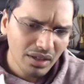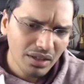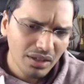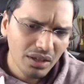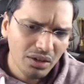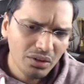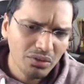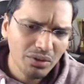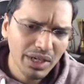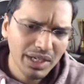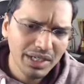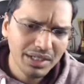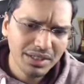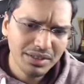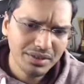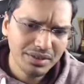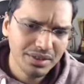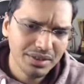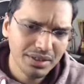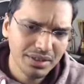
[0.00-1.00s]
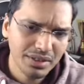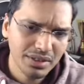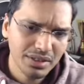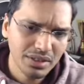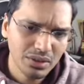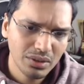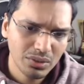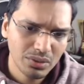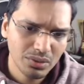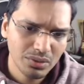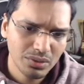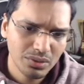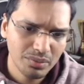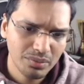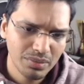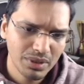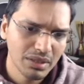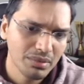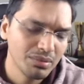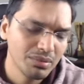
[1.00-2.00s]
Now white is threatening to
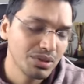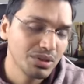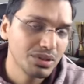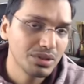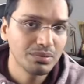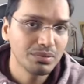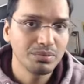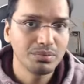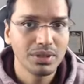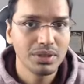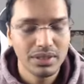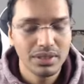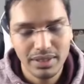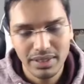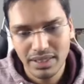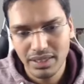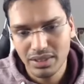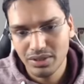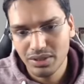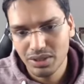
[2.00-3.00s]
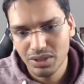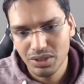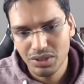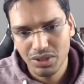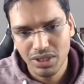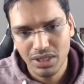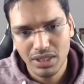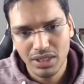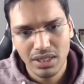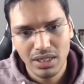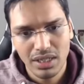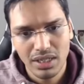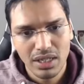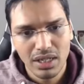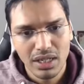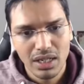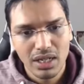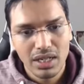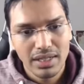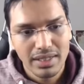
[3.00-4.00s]
play bishop e3 check,
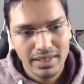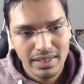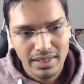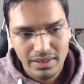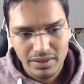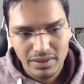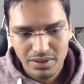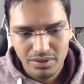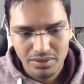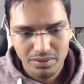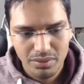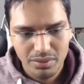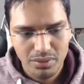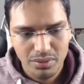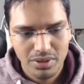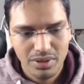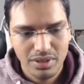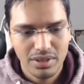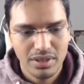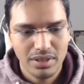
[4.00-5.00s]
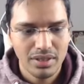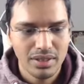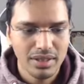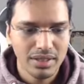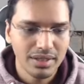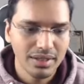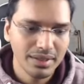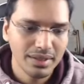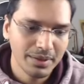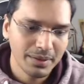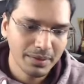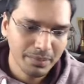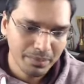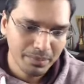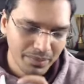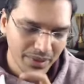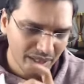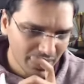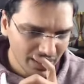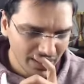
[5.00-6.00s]
king c4.
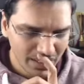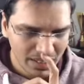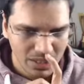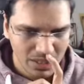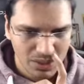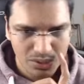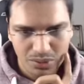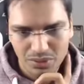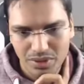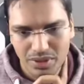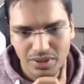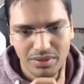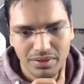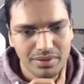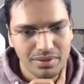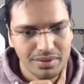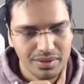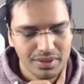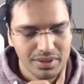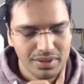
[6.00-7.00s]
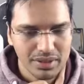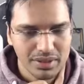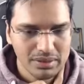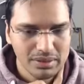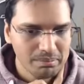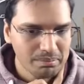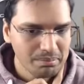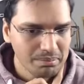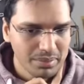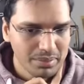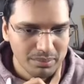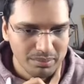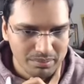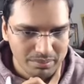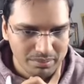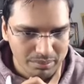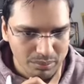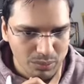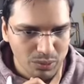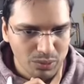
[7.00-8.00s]
Here he should have
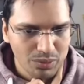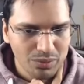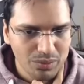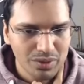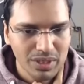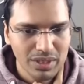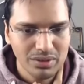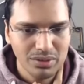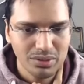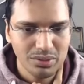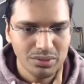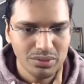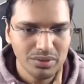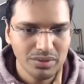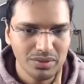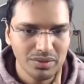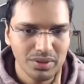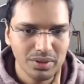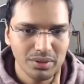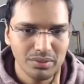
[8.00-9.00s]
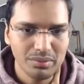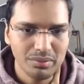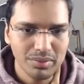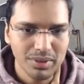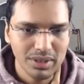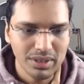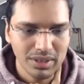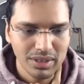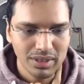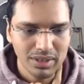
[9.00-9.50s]
moved his rook from